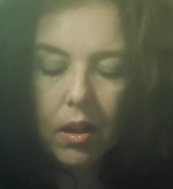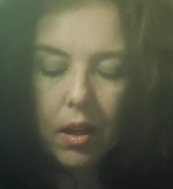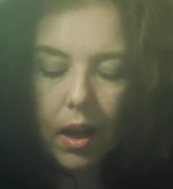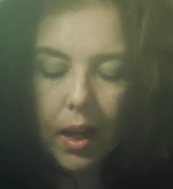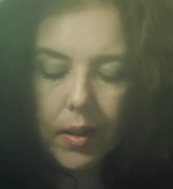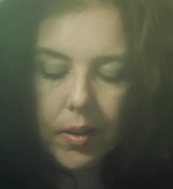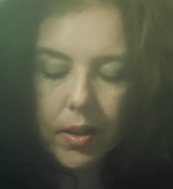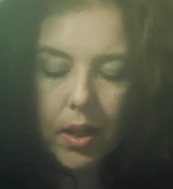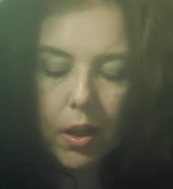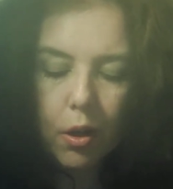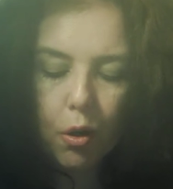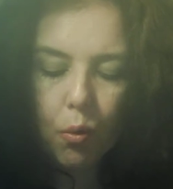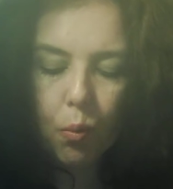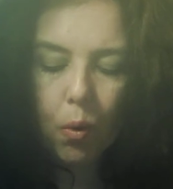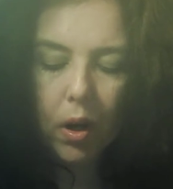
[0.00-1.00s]
I see
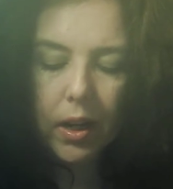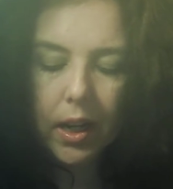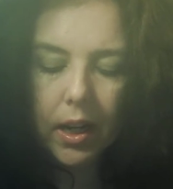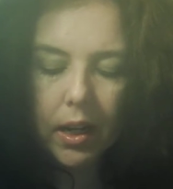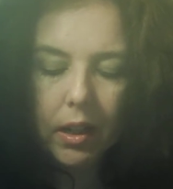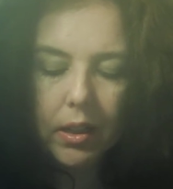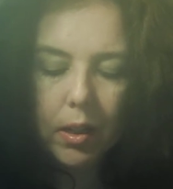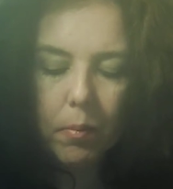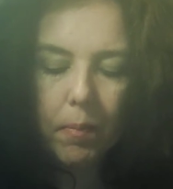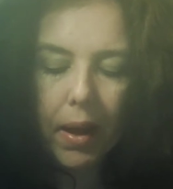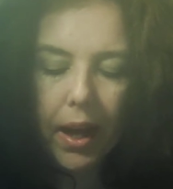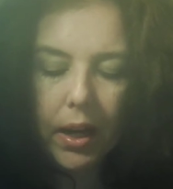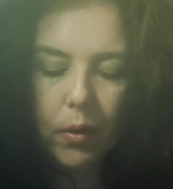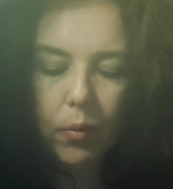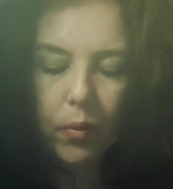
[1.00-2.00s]
you wanting to
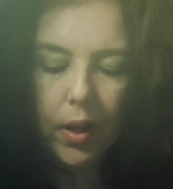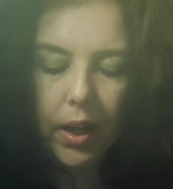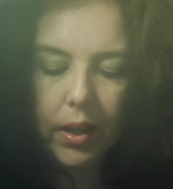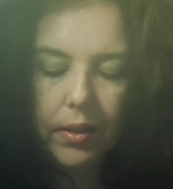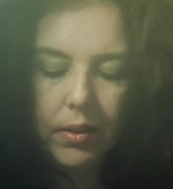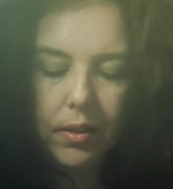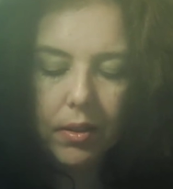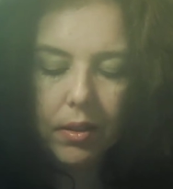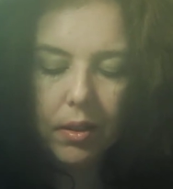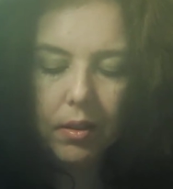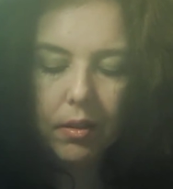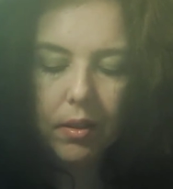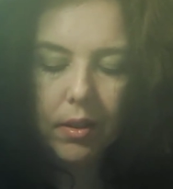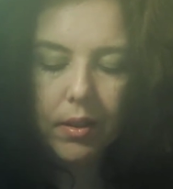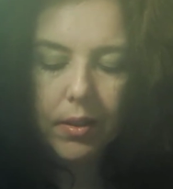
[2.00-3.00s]

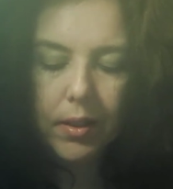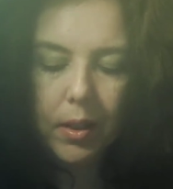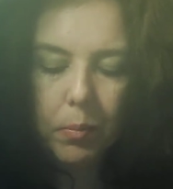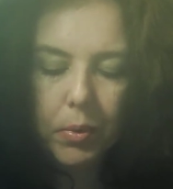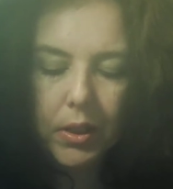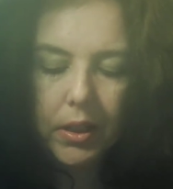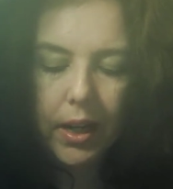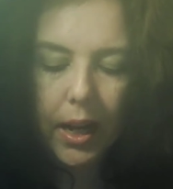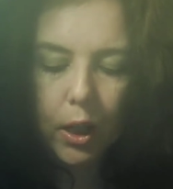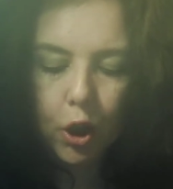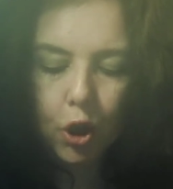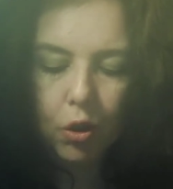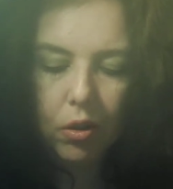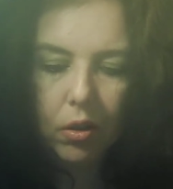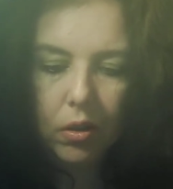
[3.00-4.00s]
manifest this
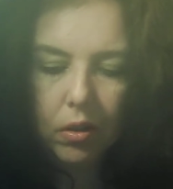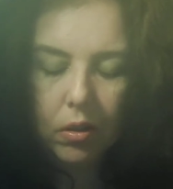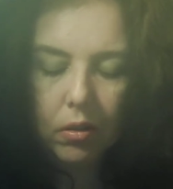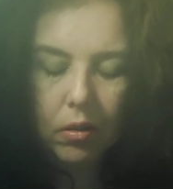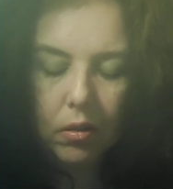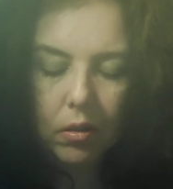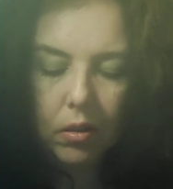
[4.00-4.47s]
substantial,